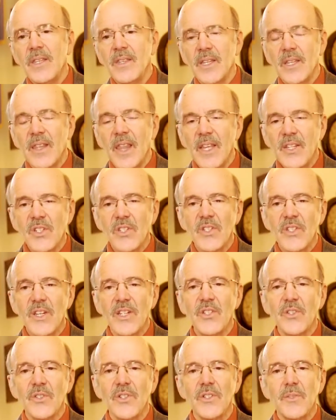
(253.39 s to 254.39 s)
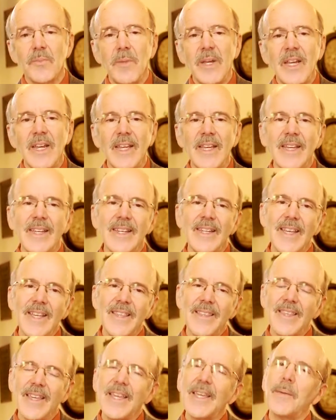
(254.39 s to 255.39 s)
the legislature is meeting and they
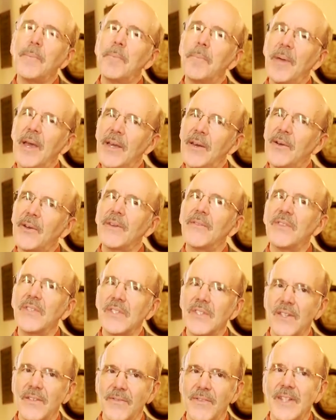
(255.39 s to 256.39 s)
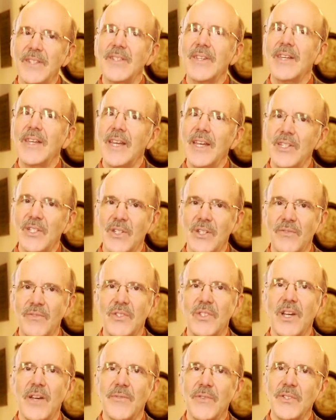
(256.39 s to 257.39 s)
think better of this investigation of
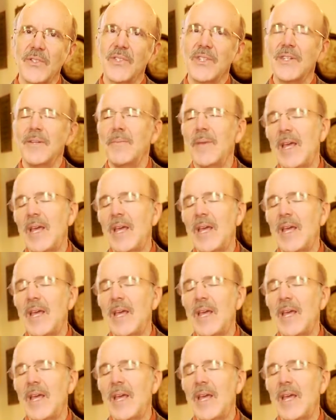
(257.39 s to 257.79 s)
Jefferson.